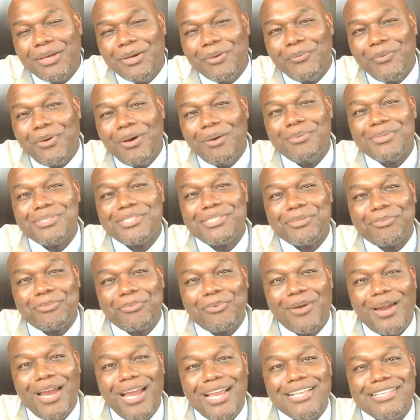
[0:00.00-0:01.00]
What was the
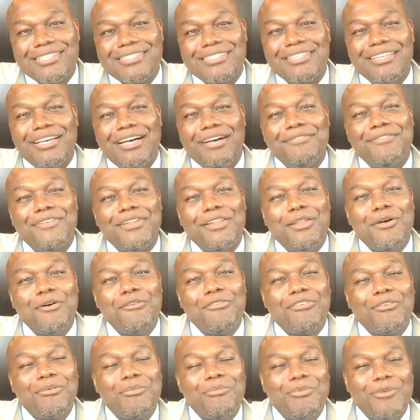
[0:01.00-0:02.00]
price of a
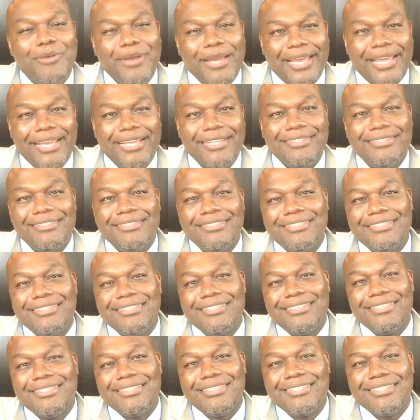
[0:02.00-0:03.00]
loaf of bread
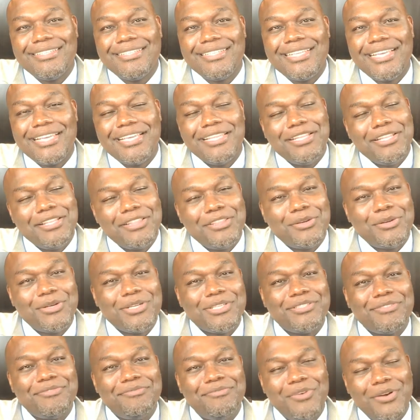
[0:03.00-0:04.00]
in the
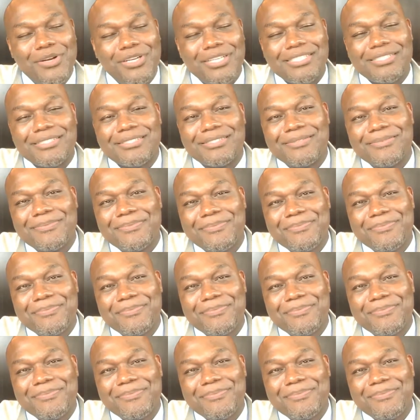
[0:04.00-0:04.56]
30s and 40s?